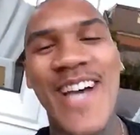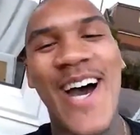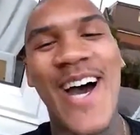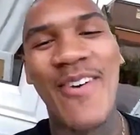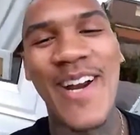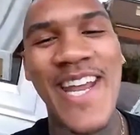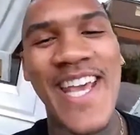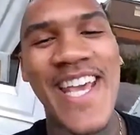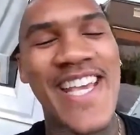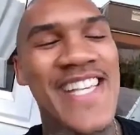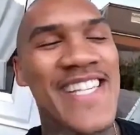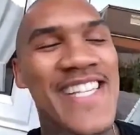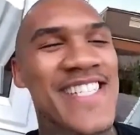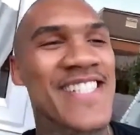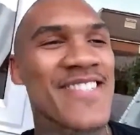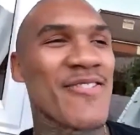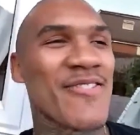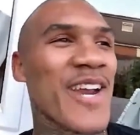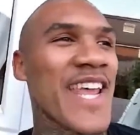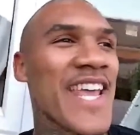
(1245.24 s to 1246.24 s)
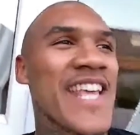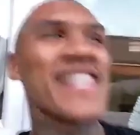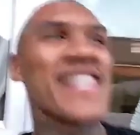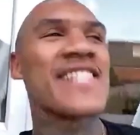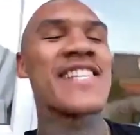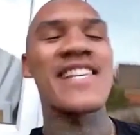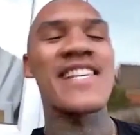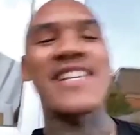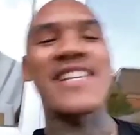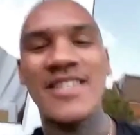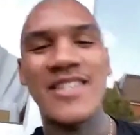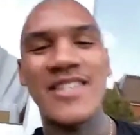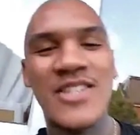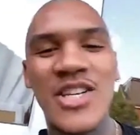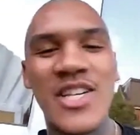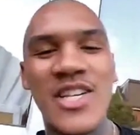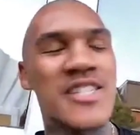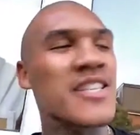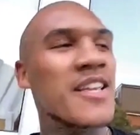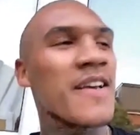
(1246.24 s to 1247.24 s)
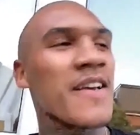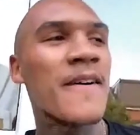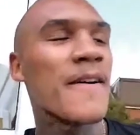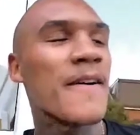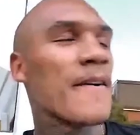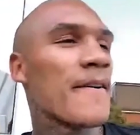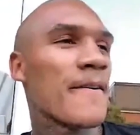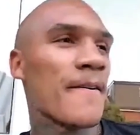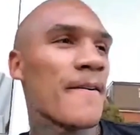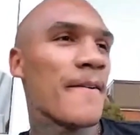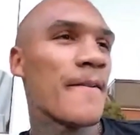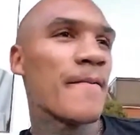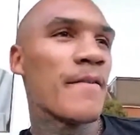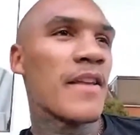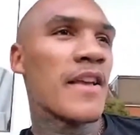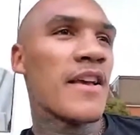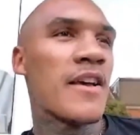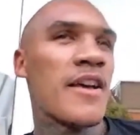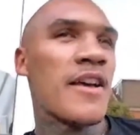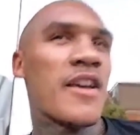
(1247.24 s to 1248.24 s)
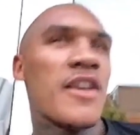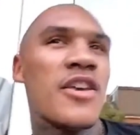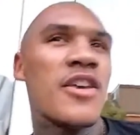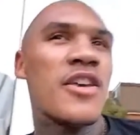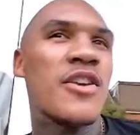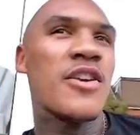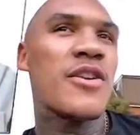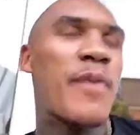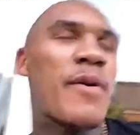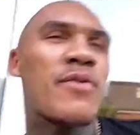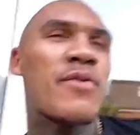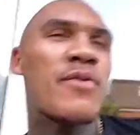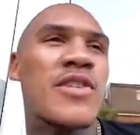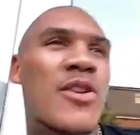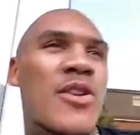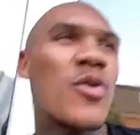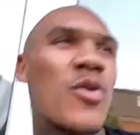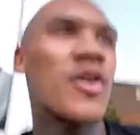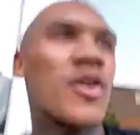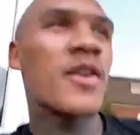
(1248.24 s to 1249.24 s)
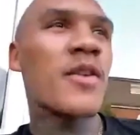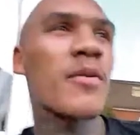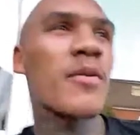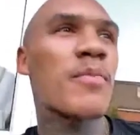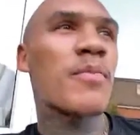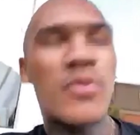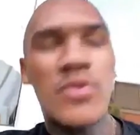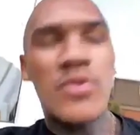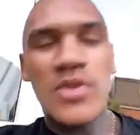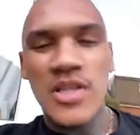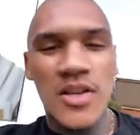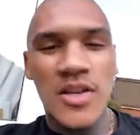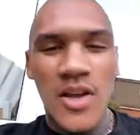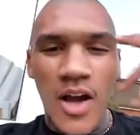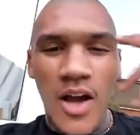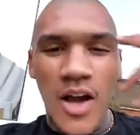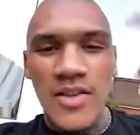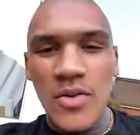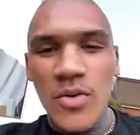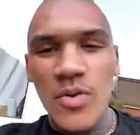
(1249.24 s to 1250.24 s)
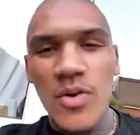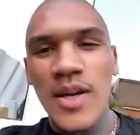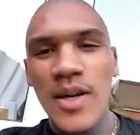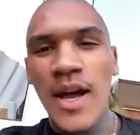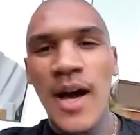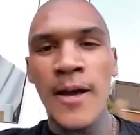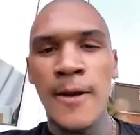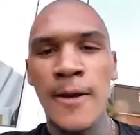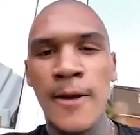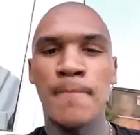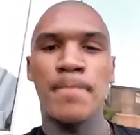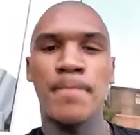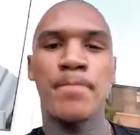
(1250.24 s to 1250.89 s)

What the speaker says: what it is just people just do your nutting.